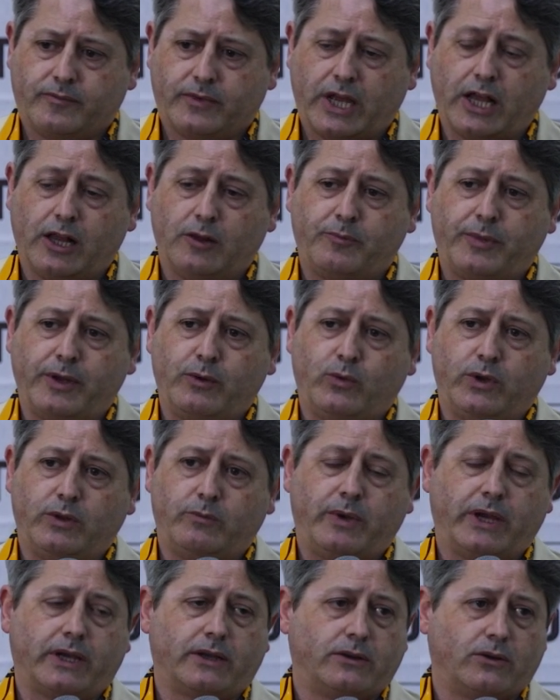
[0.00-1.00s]
helping
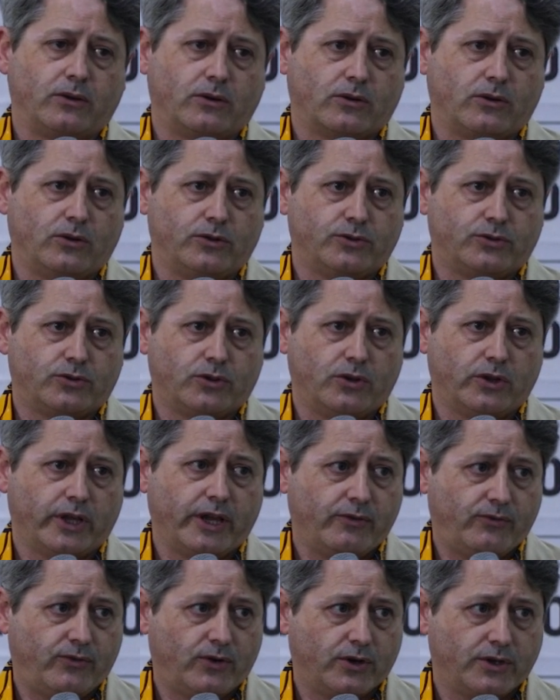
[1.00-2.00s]
with vector control
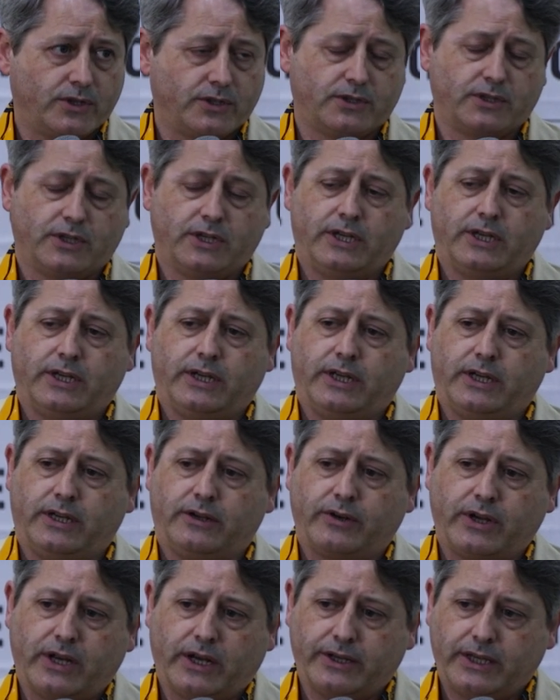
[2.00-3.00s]
efforts
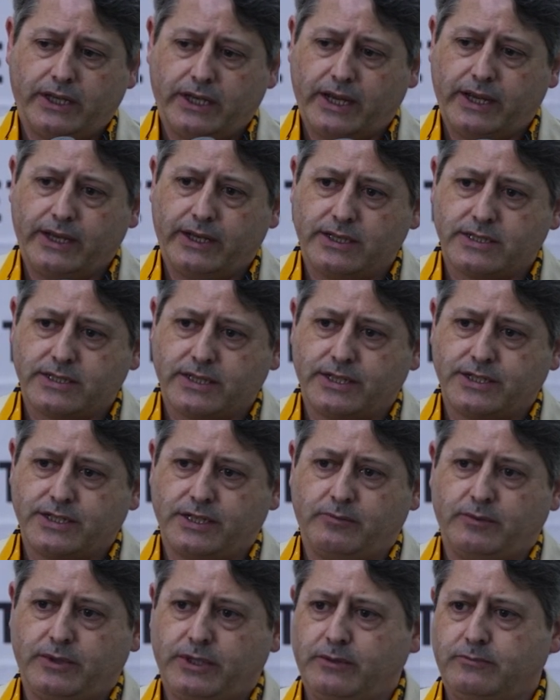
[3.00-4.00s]
regarding Aedes
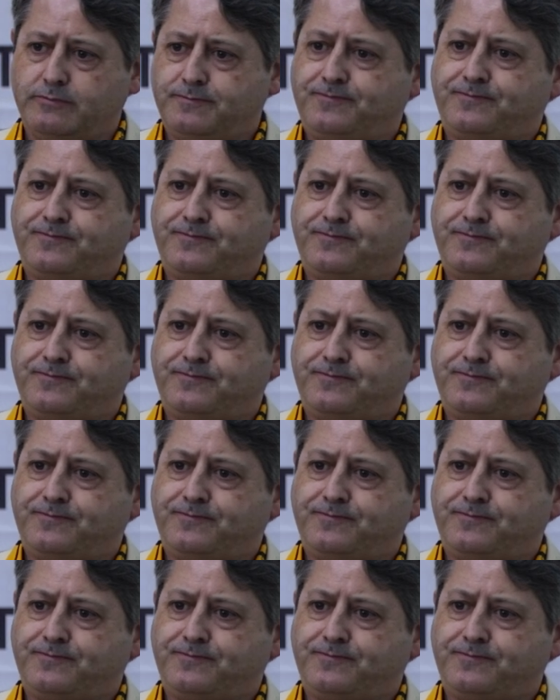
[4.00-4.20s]
aegypti.